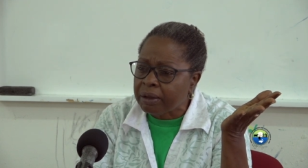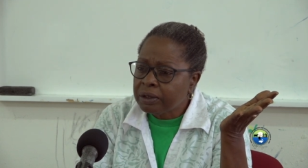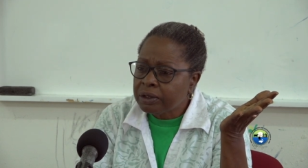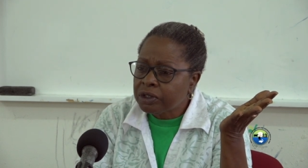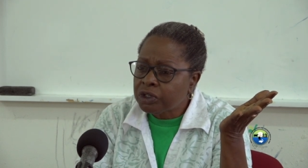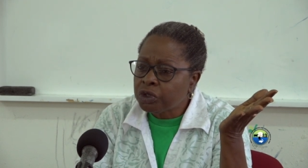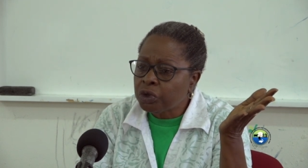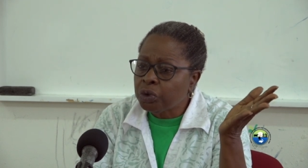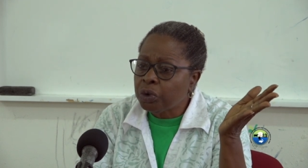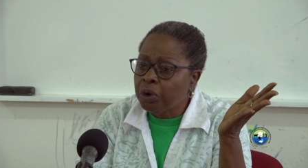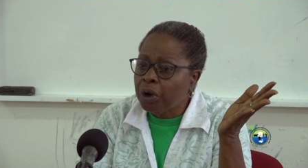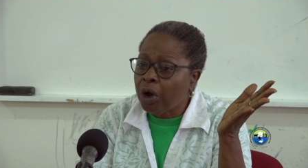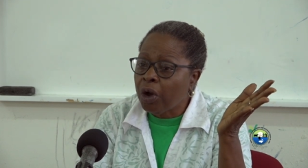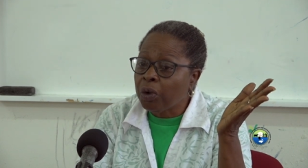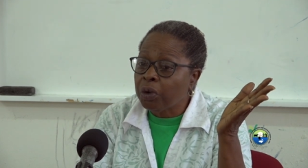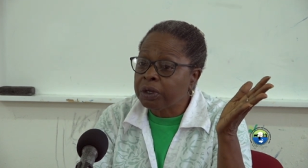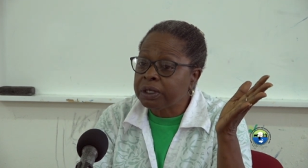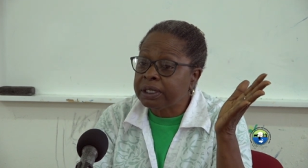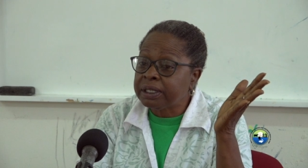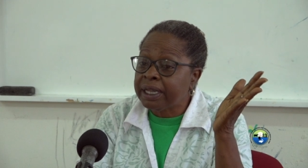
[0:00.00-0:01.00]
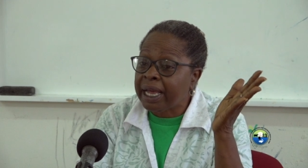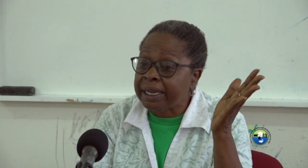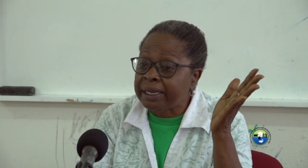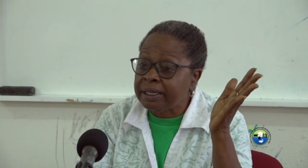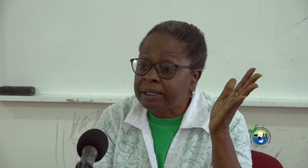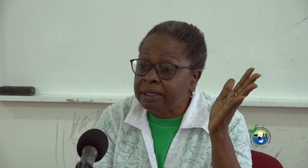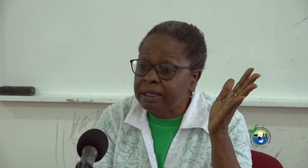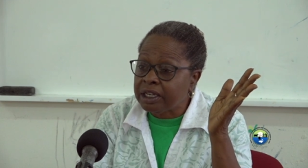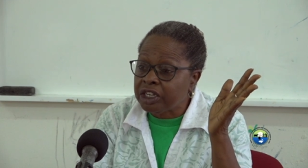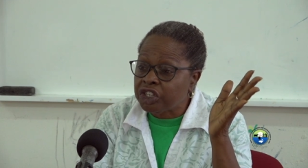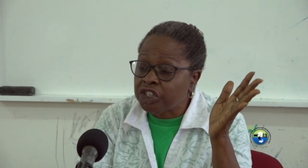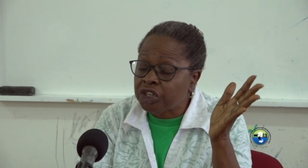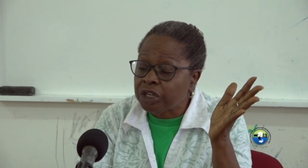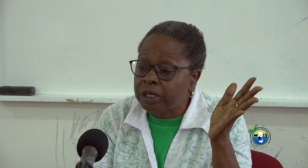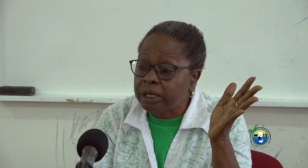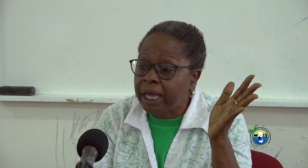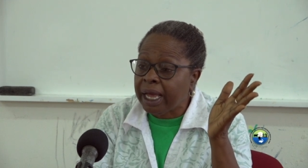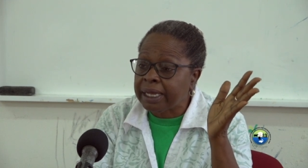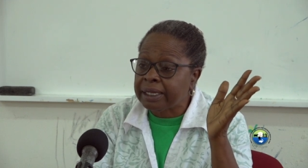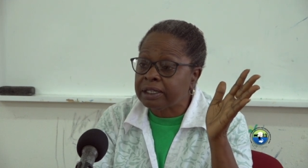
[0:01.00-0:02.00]
So our
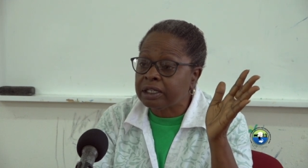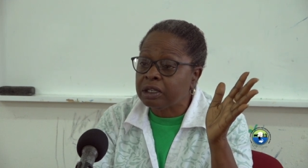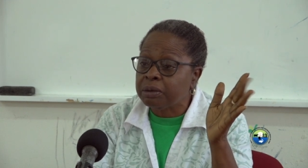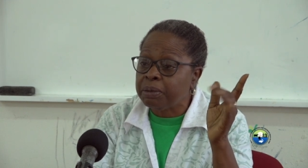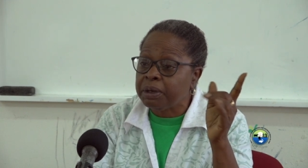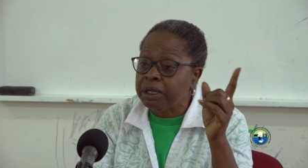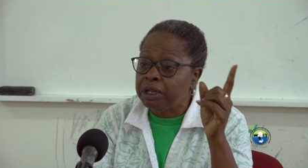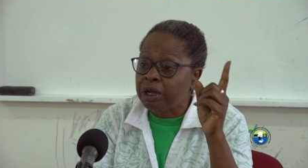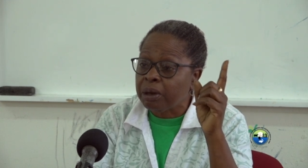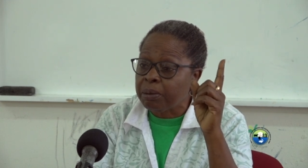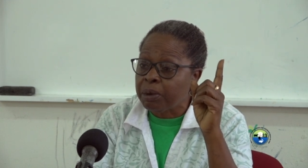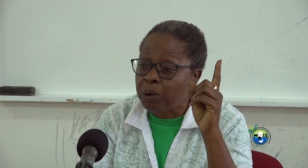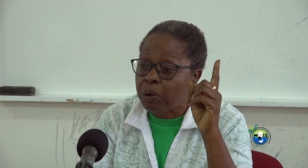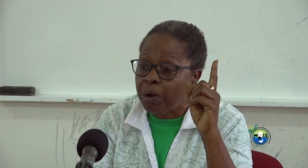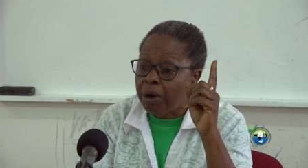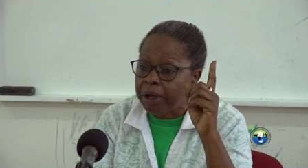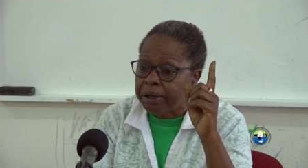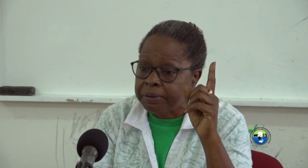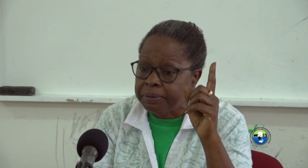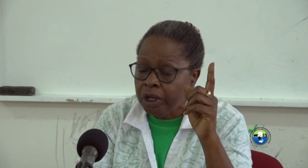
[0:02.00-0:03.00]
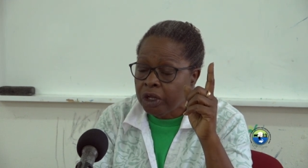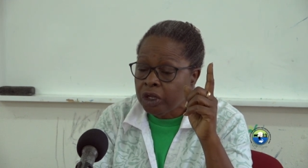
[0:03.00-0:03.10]
sanitation has to be number one.